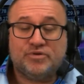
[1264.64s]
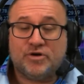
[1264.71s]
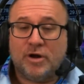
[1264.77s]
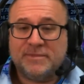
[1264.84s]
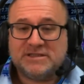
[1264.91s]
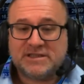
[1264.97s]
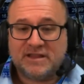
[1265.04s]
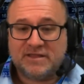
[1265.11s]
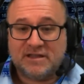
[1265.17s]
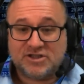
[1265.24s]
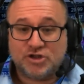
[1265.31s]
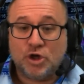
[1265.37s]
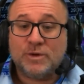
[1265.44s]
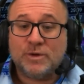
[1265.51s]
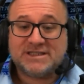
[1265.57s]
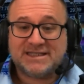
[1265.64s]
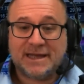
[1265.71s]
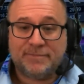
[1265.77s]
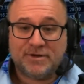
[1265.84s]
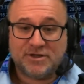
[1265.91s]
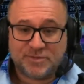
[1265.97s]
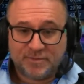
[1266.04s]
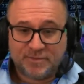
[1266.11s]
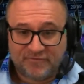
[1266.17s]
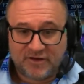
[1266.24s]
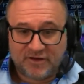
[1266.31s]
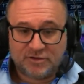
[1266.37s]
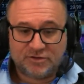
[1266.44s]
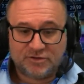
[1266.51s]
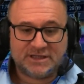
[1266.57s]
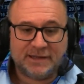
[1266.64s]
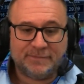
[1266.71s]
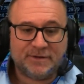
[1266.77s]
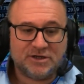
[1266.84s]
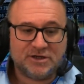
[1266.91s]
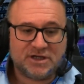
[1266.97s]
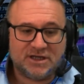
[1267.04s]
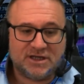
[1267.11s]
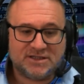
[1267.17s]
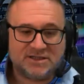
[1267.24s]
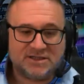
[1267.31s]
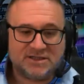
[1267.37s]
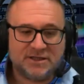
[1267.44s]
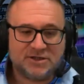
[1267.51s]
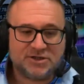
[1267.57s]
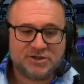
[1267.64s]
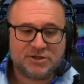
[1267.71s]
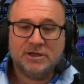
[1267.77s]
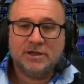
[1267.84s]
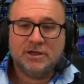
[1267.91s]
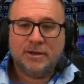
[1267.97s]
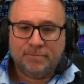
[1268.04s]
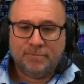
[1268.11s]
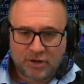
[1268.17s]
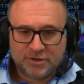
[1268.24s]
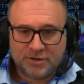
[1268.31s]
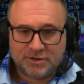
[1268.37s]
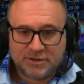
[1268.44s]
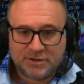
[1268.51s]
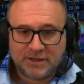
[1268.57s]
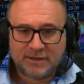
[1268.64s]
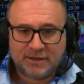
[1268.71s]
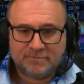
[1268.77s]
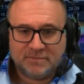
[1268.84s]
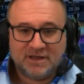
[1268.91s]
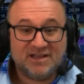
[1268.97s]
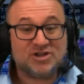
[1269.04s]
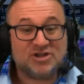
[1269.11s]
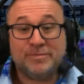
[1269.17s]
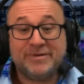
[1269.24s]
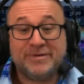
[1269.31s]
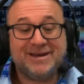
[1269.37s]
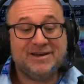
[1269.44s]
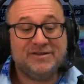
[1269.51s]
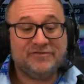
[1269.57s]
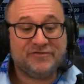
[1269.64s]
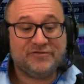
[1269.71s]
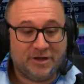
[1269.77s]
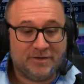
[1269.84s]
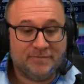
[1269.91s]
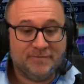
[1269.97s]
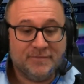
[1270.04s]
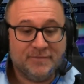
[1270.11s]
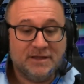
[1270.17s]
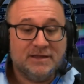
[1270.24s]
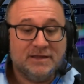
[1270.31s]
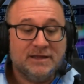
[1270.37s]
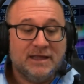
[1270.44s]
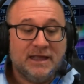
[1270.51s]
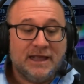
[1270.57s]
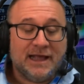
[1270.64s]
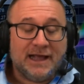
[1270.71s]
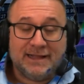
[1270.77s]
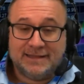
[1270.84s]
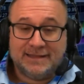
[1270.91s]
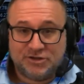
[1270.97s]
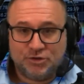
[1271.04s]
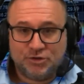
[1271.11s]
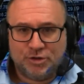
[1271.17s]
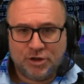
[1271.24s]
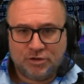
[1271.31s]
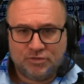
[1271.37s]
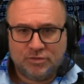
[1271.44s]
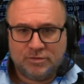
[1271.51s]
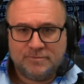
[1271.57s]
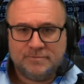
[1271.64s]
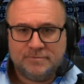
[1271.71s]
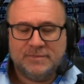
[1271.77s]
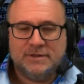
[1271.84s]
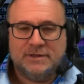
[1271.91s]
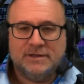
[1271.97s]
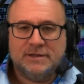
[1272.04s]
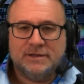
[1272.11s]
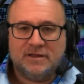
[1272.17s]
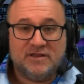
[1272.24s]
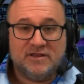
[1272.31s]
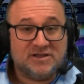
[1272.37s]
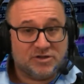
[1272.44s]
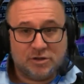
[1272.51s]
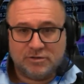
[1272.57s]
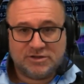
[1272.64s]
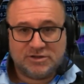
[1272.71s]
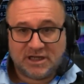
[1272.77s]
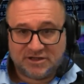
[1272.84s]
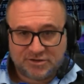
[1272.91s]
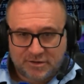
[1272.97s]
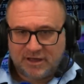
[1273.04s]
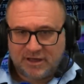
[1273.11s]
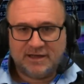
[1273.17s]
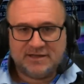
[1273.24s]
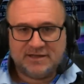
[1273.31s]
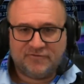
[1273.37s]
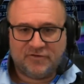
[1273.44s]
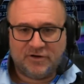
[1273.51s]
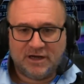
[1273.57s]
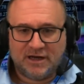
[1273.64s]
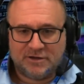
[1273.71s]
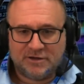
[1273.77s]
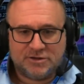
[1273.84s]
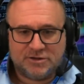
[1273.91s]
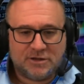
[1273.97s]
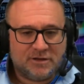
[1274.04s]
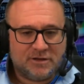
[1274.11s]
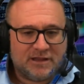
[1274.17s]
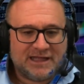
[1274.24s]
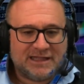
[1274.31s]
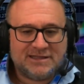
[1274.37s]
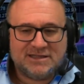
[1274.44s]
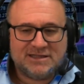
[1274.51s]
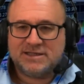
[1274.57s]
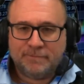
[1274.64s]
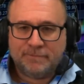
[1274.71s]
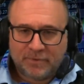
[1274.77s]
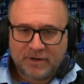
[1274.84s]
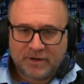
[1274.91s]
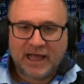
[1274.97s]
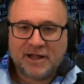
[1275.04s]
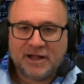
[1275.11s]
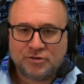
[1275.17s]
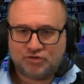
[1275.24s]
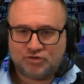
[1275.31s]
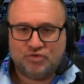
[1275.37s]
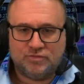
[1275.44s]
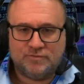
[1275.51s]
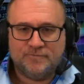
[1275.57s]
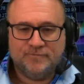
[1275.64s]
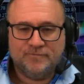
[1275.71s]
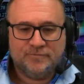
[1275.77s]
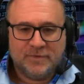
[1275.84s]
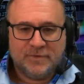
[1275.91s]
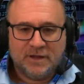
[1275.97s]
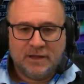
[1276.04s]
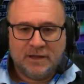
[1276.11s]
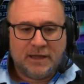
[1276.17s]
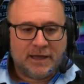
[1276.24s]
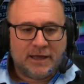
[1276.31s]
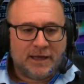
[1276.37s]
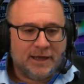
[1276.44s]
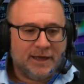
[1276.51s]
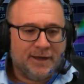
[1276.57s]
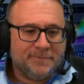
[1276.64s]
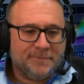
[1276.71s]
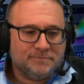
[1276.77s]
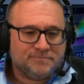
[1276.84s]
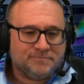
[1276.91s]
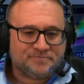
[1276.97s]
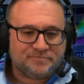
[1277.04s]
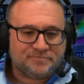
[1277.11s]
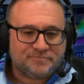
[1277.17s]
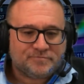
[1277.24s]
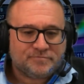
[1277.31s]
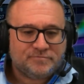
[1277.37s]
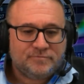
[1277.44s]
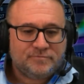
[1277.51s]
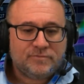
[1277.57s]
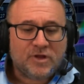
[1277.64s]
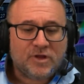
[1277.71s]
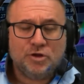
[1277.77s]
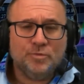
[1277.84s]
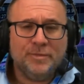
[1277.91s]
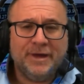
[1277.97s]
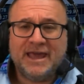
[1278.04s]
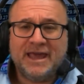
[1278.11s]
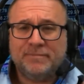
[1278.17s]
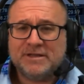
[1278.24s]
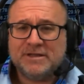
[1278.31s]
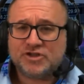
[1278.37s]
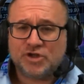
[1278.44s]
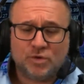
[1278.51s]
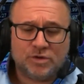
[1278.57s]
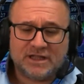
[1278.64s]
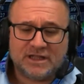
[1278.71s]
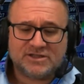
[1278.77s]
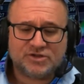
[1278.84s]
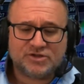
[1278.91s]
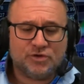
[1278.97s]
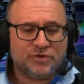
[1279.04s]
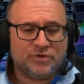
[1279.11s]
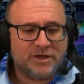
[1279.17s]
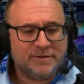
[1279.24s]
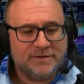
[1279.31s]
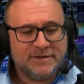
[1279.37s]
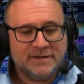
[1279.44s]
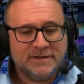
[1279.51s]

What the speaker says: promise that there's no establishment fee to establish a Spanish bond. Yeah, it's completely free. And as you know, there's no such thing as a free lunch. That is simply untrue. You may have been sold that story,